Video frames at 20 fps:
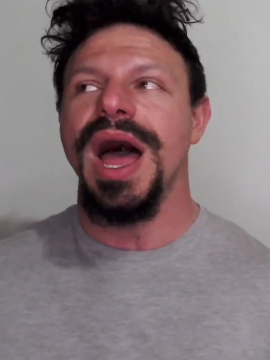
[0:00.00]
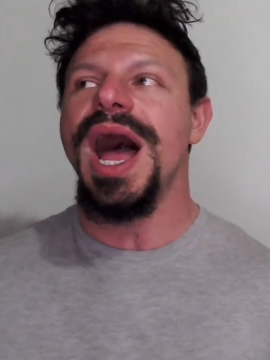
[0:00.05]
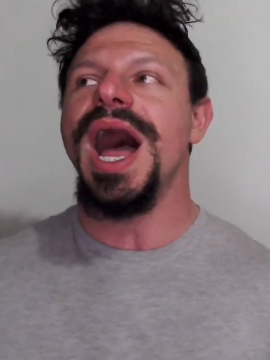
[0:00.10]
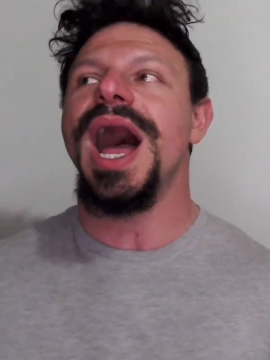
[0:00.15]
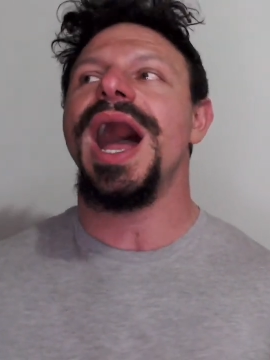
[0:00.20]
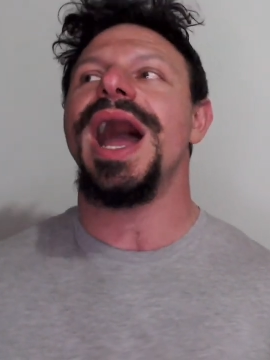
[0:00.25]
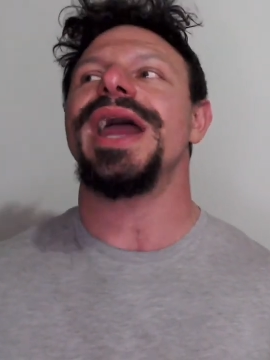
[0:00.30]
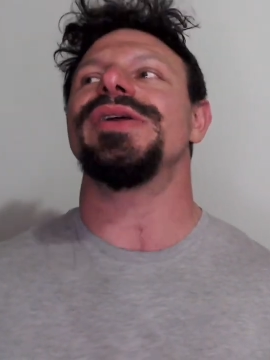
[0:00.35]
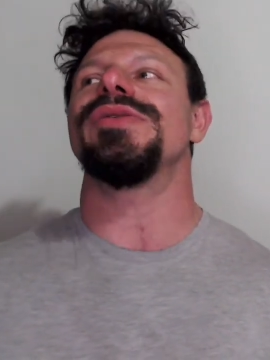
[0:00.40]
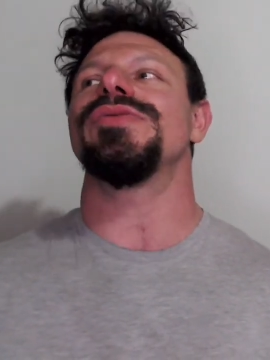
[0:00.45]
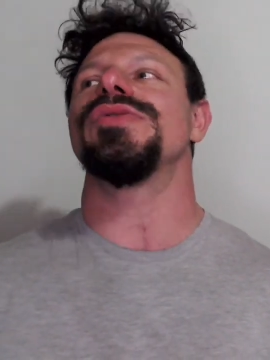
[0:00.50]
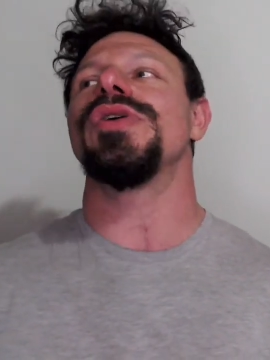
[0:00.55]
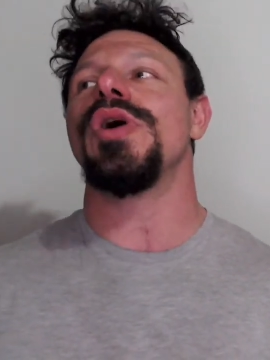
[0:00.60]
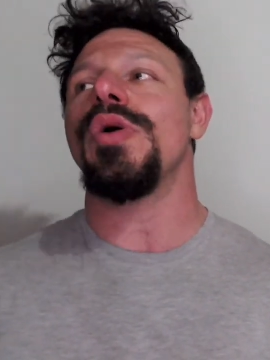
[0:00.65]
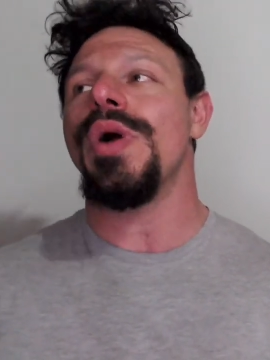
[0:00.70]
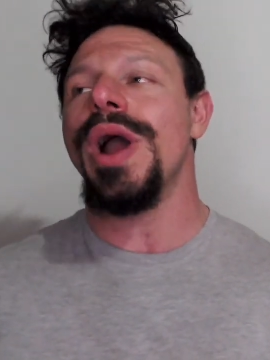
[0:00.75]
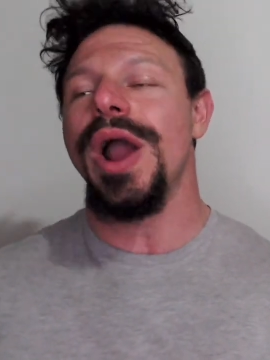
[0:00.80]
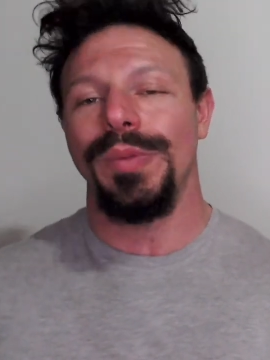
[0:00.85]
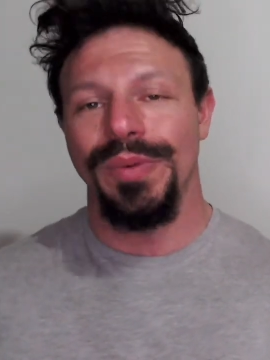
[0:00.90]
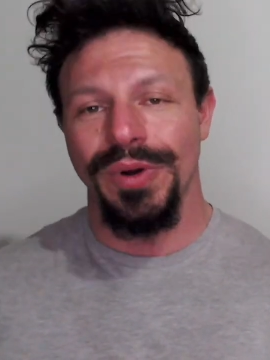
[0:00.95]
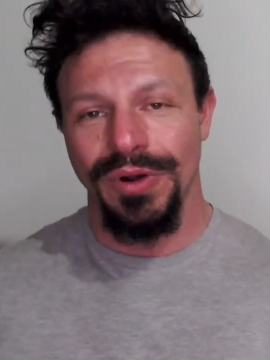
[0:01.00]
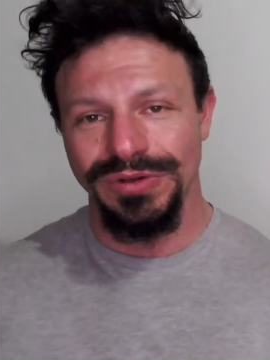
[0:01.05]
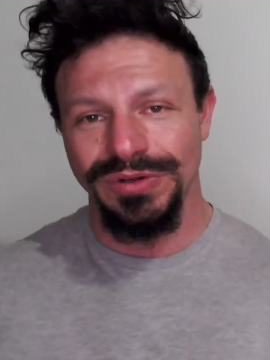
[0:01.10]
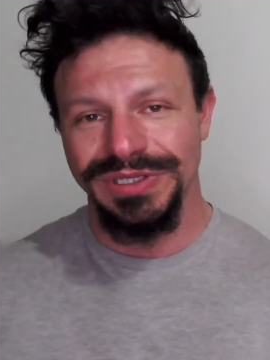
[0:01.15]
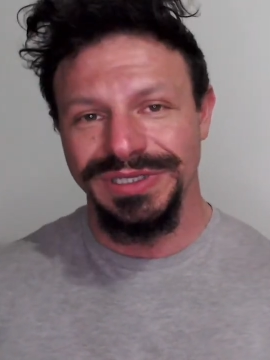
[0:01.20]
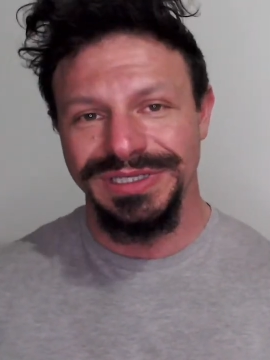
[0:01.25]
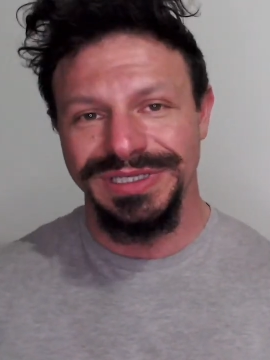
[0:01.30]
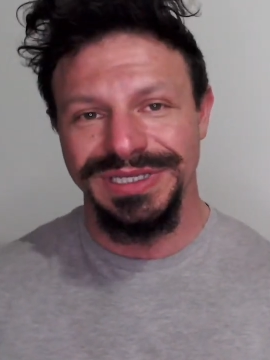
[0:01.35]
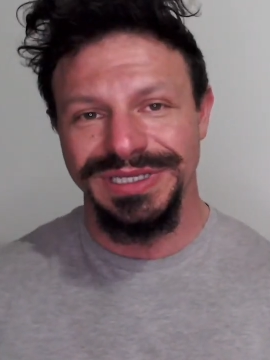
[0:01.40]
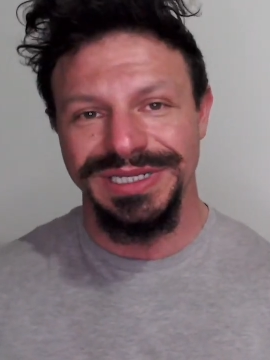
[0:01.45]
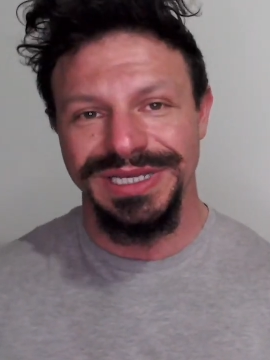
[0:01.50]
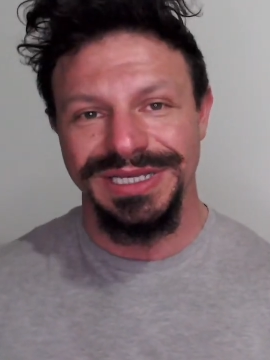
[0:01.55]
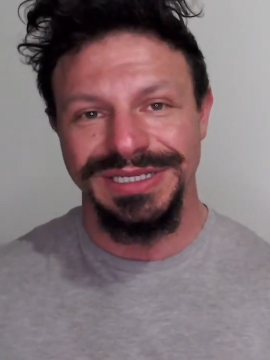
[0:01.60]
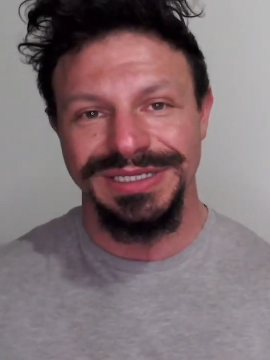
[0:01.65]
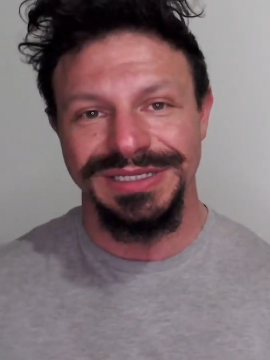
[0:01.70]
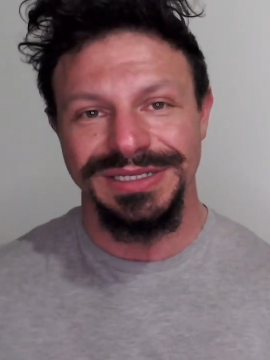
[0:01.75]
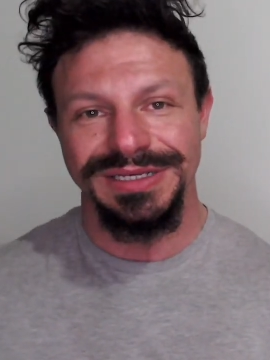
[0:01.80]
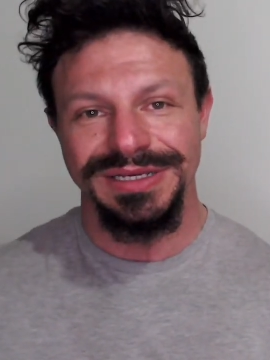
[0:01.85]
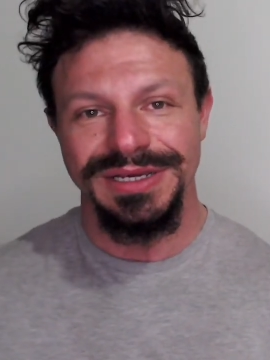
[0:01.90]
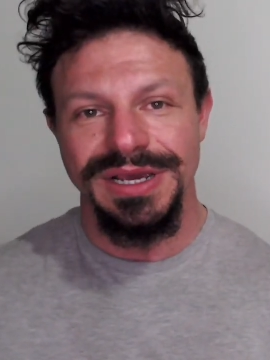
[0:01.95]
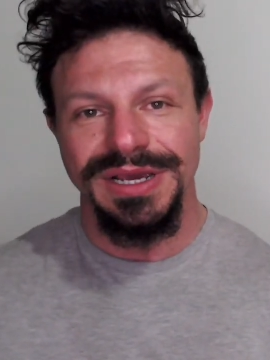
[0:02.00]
I don't know how potent it is.